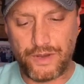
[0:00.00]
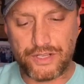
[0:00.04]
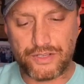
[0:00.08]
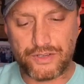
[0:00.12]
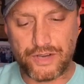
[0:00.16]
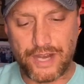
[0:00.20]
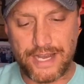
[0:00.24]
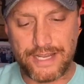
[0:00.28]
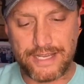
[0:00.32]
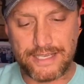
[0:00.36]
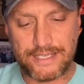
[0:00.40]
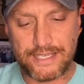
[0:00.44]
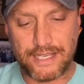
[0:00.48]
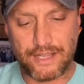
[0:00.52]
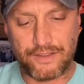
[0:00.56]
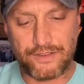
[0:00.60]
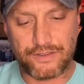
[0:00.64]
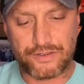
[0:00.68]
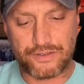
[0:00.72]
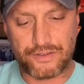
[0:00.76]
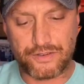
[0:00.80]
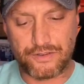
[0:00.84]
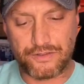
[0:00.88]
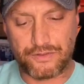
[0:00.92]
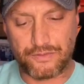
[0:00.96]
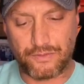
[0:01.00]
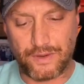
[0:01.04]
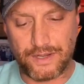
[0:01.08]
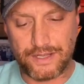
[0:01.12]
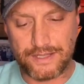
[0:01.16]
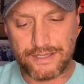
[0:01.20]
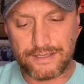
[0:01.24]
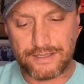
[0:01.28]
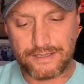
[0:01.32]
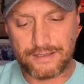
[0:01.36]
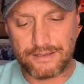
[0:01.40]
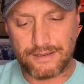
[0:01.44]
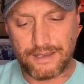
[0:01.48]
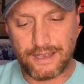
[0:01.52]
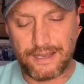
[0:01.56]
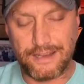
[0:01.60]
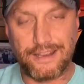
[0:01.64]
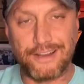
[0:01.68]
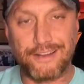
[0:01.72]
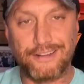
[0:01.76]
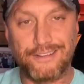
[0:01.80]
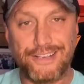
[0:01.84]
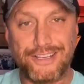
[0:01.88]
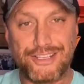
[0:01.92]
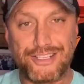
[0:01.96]
tried to tell the truth once and
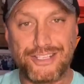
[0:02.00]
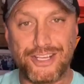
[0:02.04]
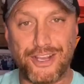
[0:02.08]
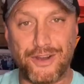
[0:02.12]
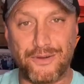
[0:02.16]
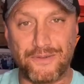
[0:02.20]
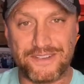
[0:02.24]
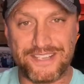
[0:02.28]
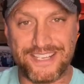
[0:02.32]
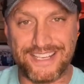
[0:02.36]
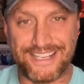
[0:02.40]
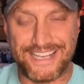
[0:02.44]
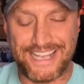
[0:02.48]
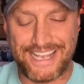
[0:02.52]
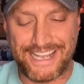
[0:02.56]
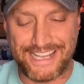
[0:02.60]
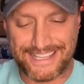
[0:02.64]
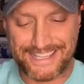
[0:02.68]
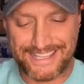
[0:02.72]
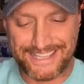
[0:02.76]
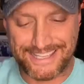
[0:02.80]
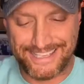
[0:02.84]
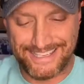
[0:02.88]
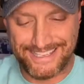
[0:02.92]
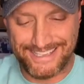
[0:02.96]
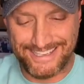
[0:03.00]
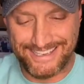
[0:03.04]
nearly choked to death."